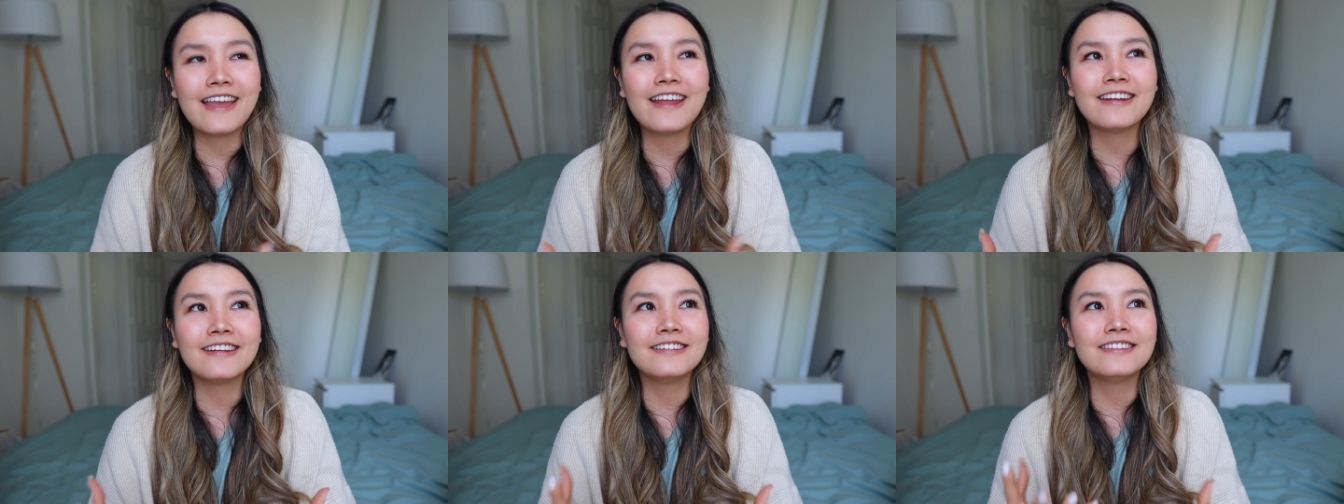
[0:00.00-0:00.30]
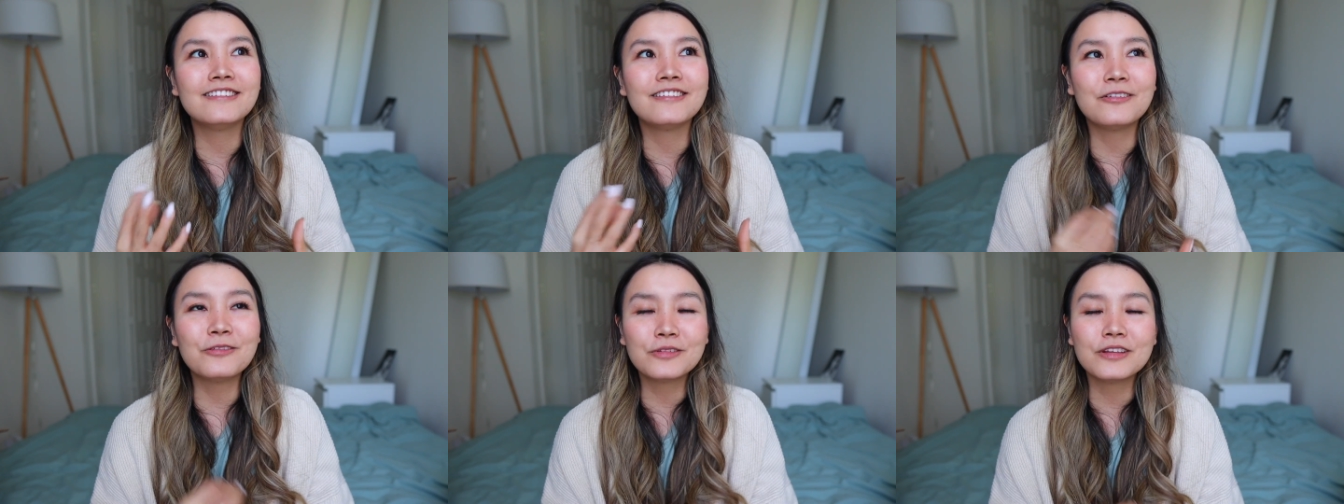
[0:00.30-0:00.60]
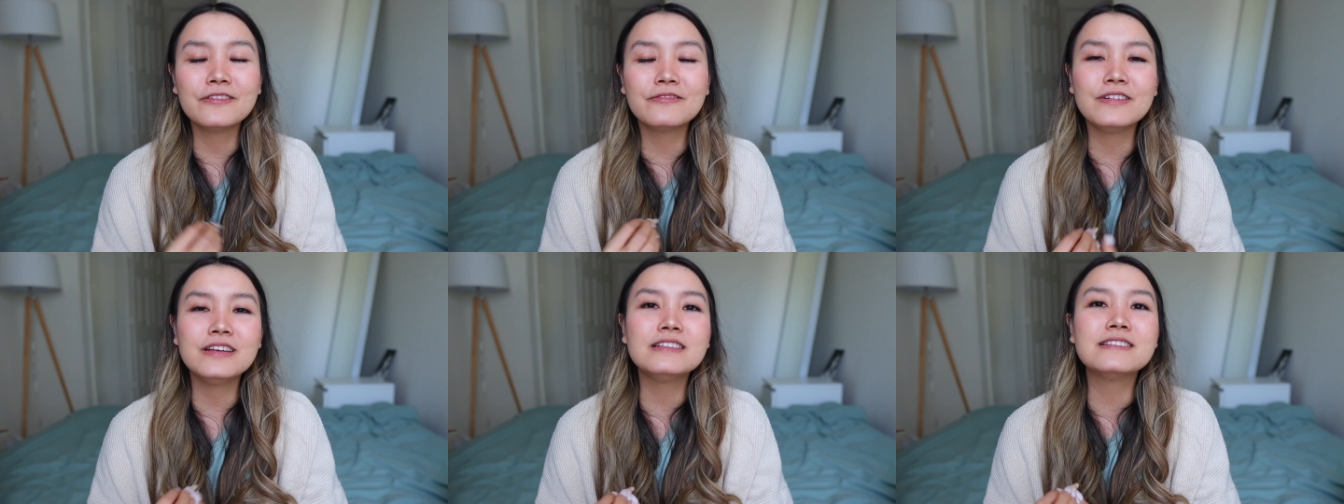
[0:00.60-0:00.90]
And the
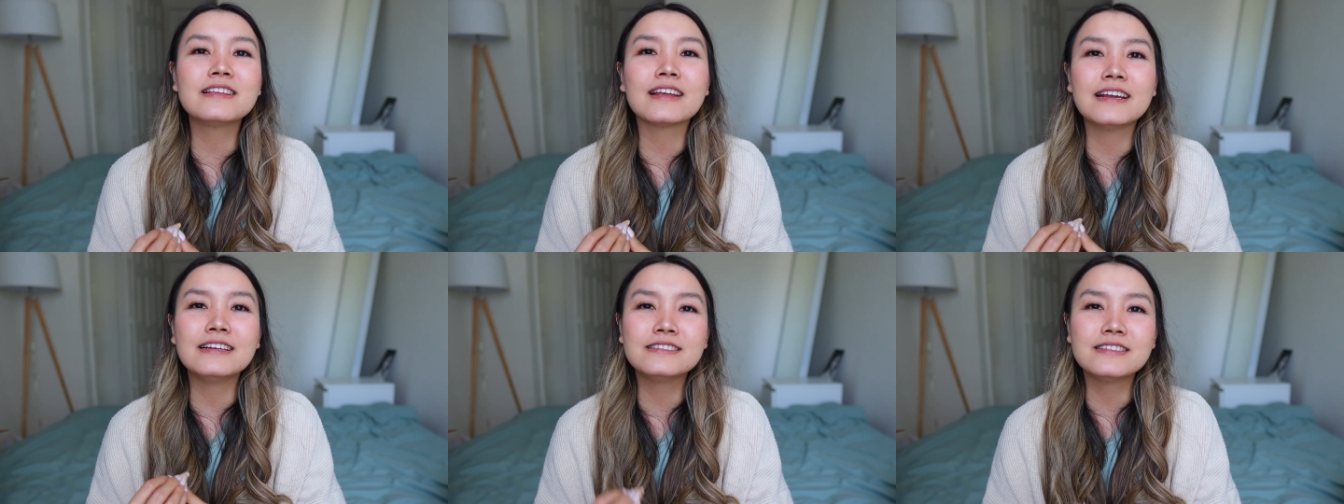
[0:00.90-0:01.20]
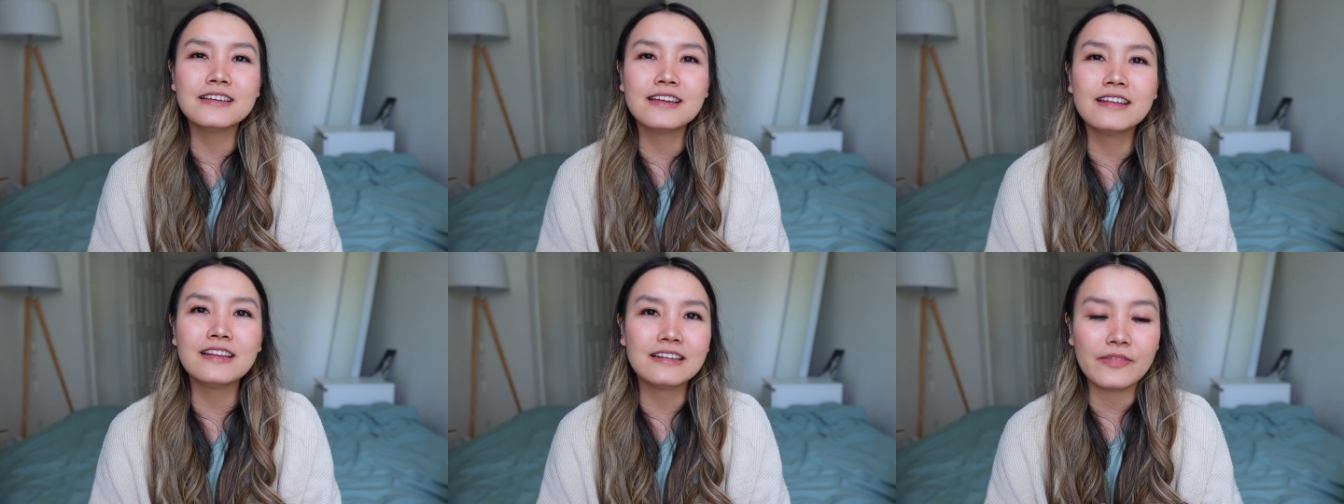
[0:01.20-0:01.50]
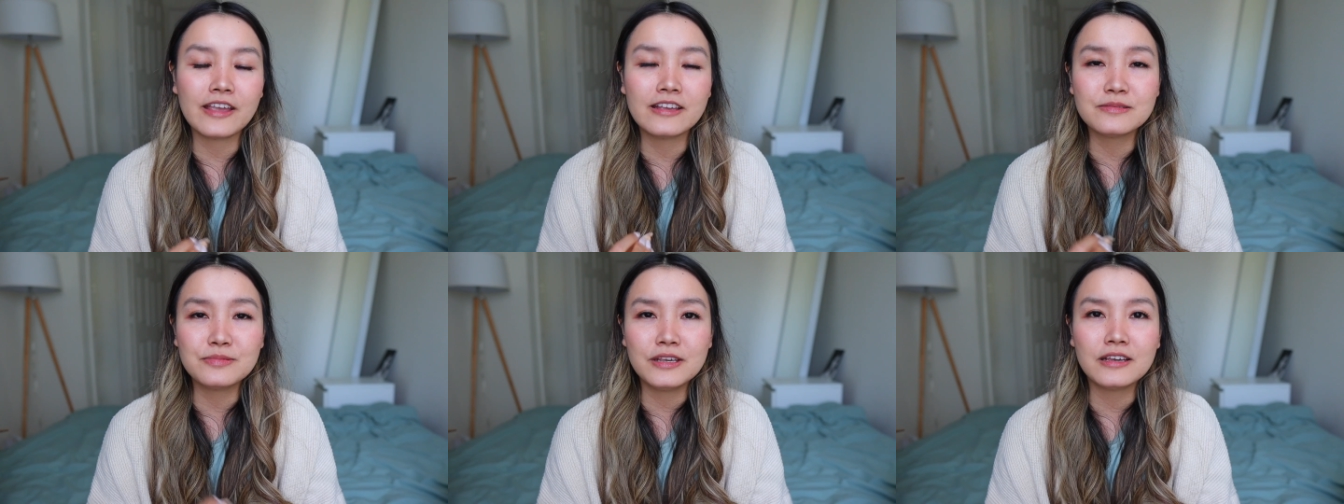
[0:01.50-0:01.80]
only reason I
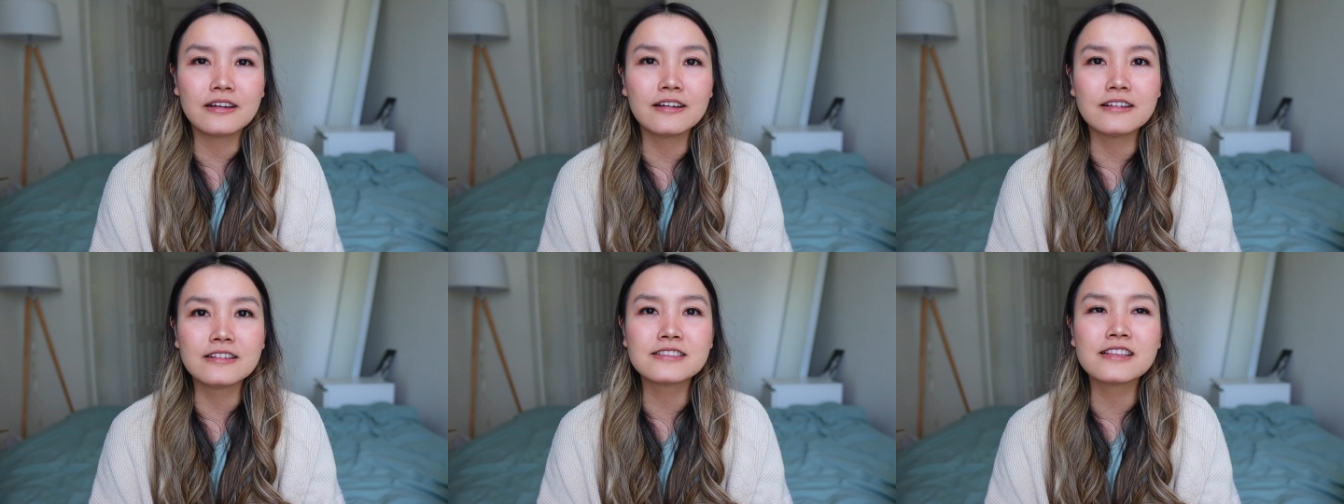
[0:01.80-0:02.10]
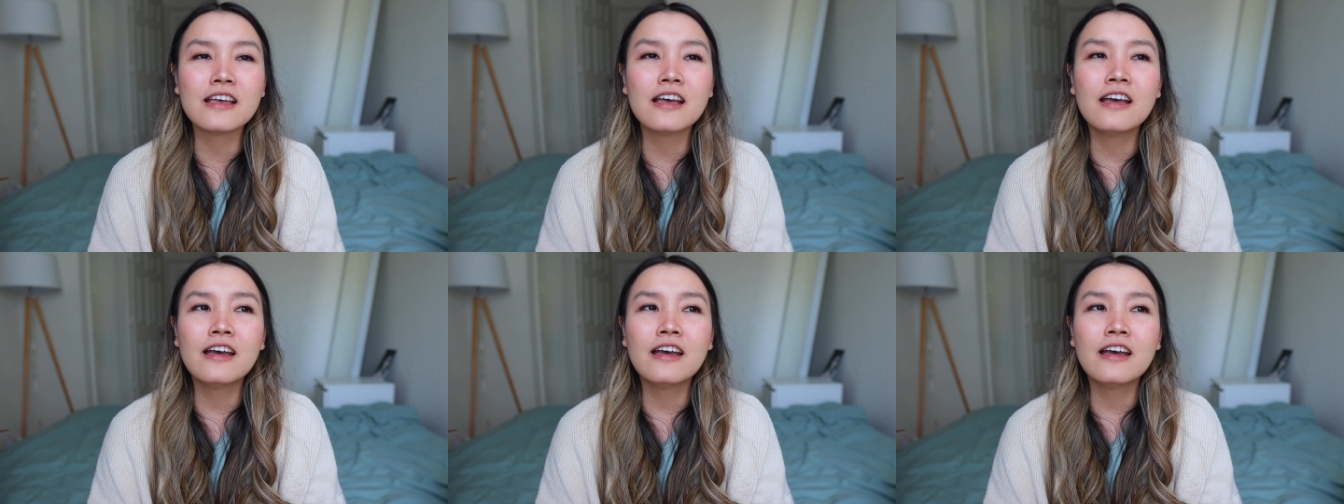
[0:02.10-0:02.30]
didn't is because